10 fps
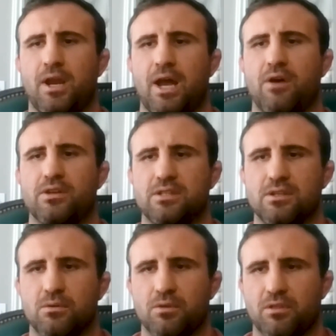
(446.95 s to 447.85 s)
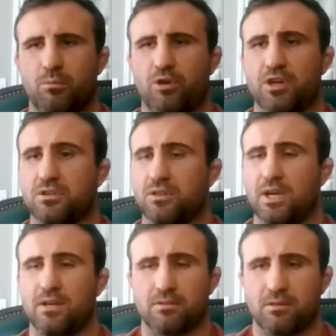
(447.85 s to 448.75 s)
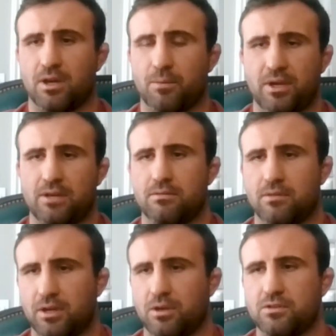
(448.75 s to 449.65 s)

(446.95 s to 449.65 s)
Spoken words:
how to deal with the pressure that, like